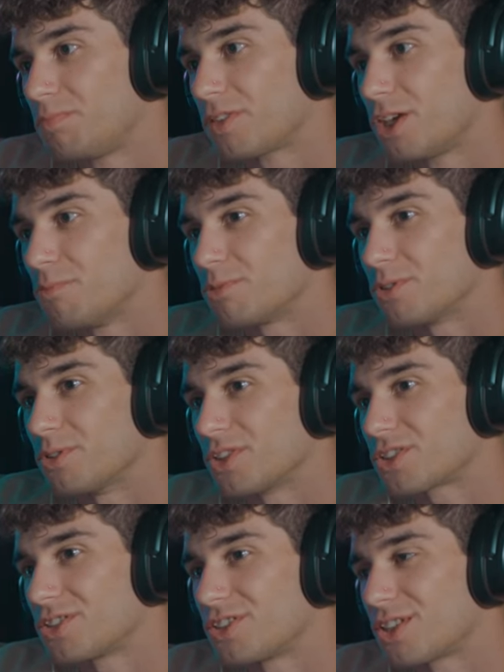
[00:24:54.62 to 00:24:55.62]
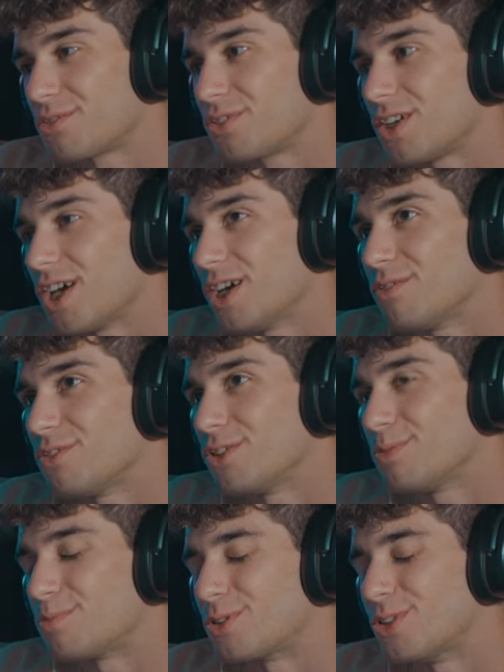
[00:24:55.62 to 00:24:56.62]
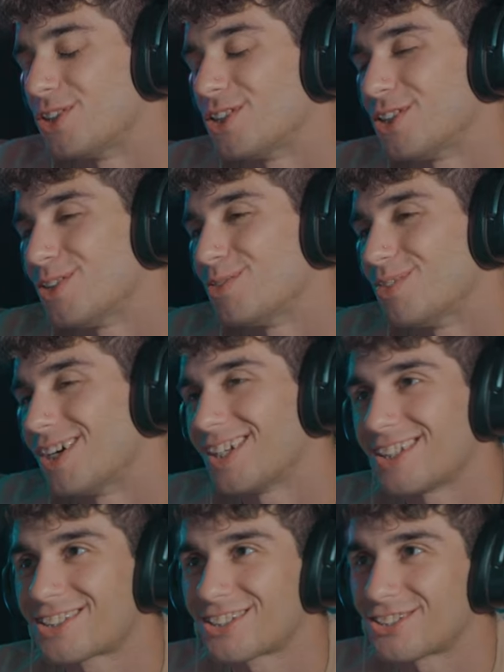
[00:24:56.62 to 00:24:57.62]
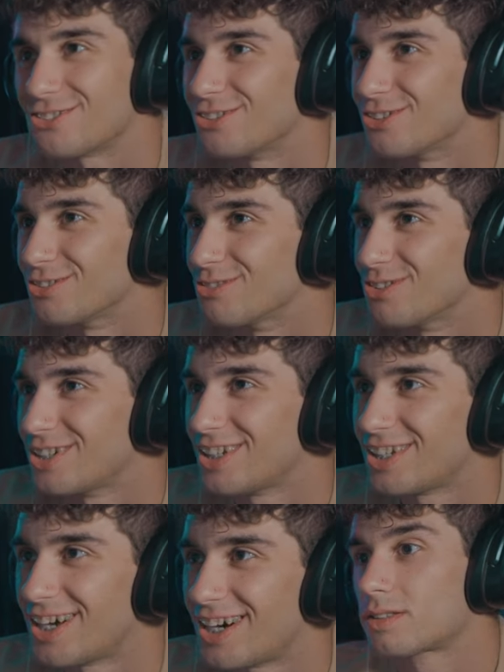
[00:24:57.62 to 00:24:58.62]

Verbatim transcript: Goro. That's going to take forever to burn him. Ah, that's such a horrible way to die.